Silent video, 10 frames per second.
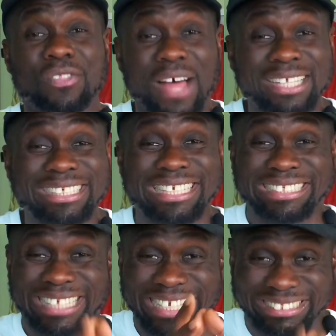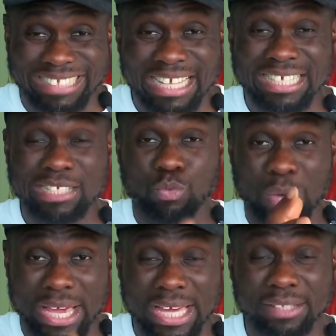That is exactly
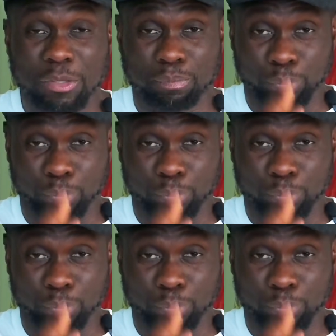where the